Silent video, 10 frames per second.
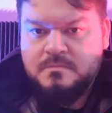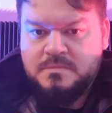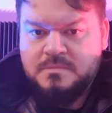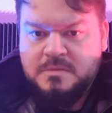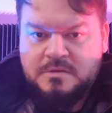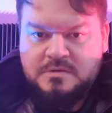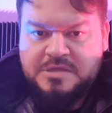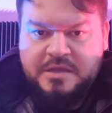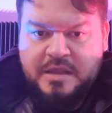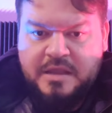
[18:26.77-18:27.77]
Go and
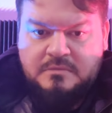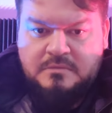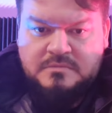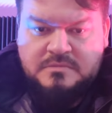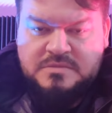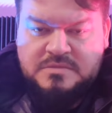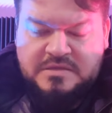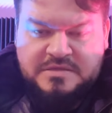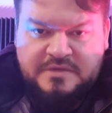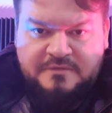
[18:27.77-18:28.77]
check it out. See
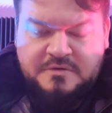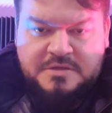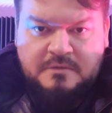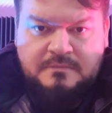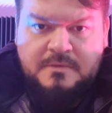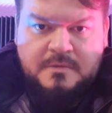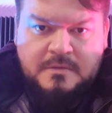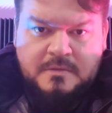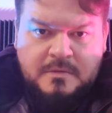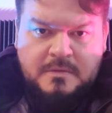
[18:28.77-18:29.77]
for yourself.
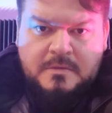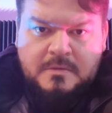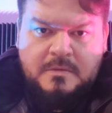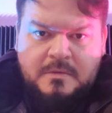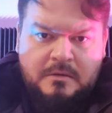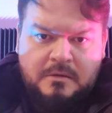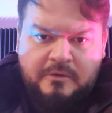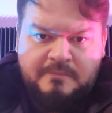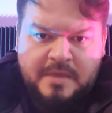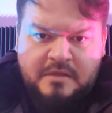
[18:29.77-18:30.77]
I don't know
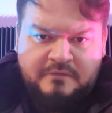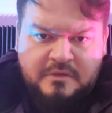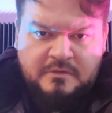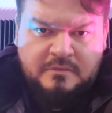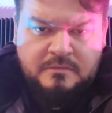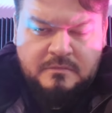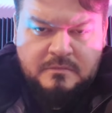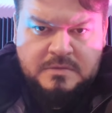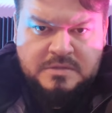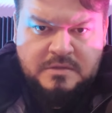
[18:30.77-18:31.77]
if my interview
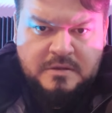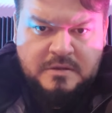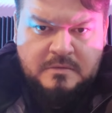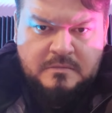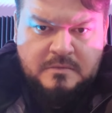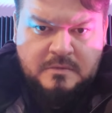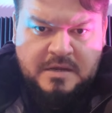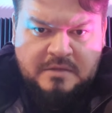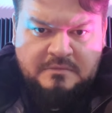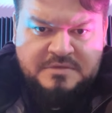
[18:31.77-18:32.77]
is on there. The one
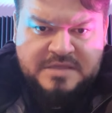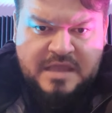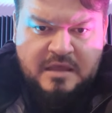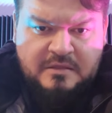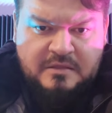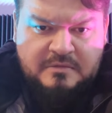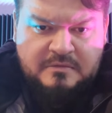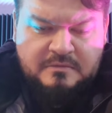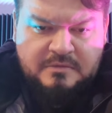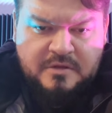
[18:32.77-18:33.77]
I did with Sal,
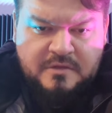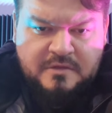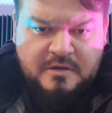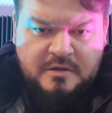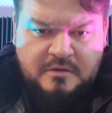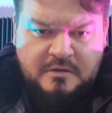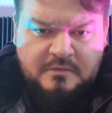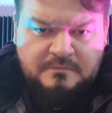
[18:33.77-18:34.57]
and we were on there. I don't know.